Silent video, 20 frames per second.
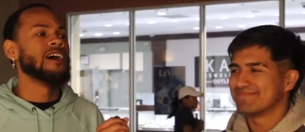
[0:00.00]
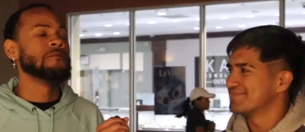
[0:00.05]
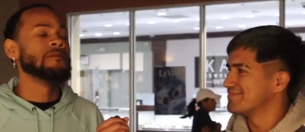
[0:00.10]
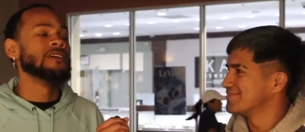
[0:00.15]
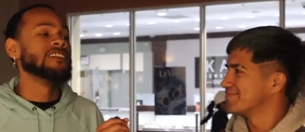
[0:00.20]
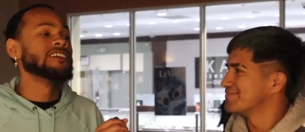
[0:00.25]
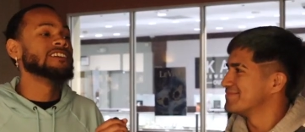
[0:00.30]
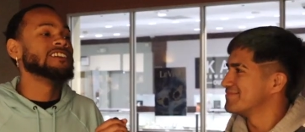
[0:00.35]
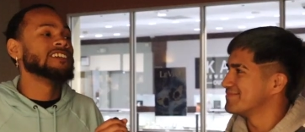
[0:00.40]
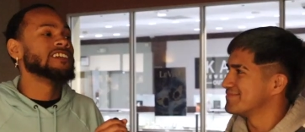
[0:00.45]
Speaker 1: Like I
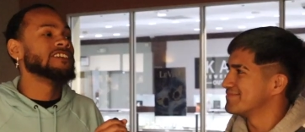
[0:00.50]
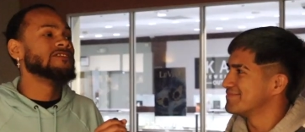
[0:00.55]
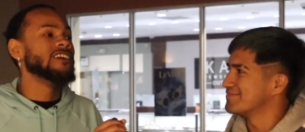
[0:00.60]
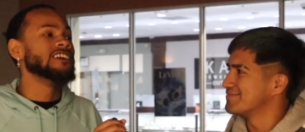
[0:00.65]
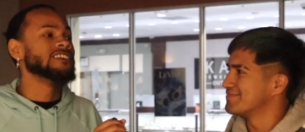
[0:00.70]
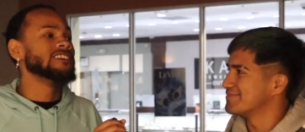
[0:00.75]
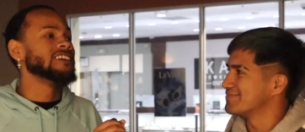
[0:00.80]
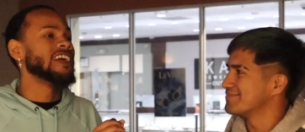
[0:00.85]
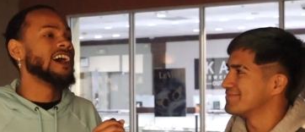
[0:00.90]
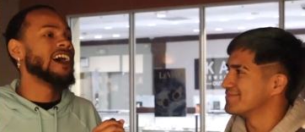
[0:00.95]
mean, this
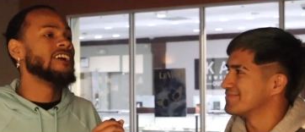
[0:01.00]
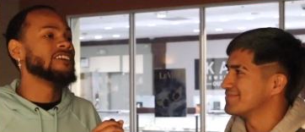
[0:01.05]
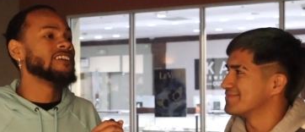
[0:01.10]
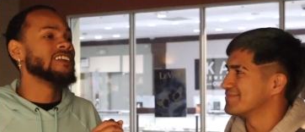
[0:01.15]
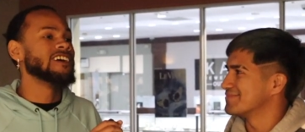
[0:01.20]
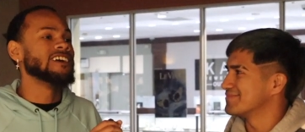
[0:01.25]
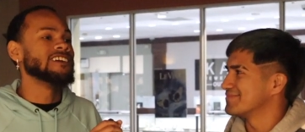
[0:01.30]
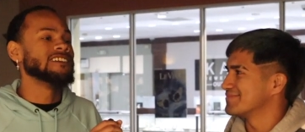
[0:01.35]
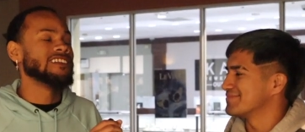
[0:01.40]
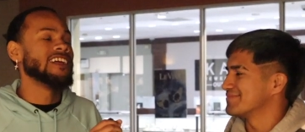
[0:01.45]
generation
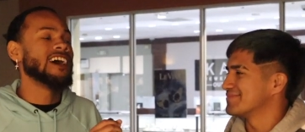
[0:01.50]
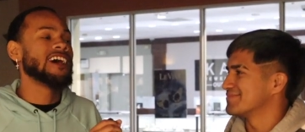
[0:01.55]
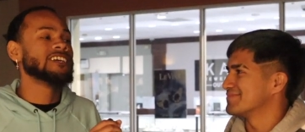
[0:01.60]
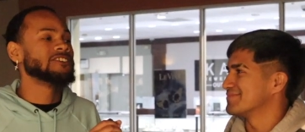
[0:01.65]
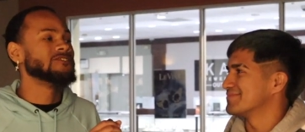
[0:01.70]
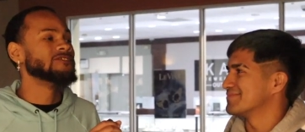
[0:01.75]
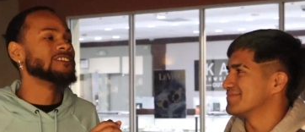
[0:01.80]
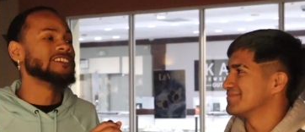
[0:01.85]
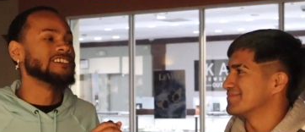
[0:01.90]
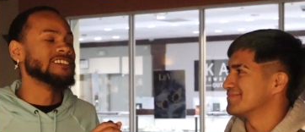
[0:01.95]
nowadays, a lot of
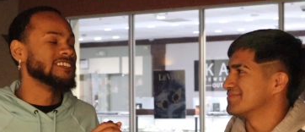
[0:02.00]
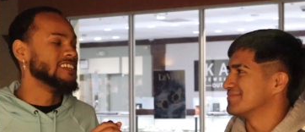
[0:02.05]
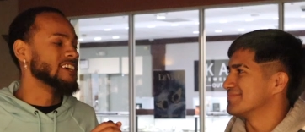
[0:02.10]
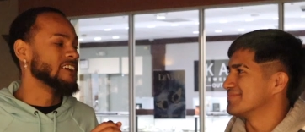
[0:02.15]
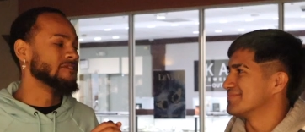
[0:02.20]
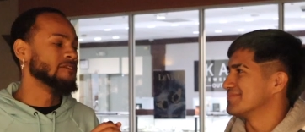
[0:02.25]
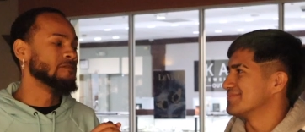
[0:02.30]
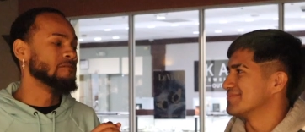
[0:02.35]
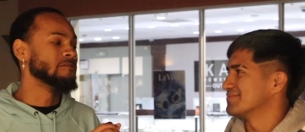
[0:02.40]
shorties just looking for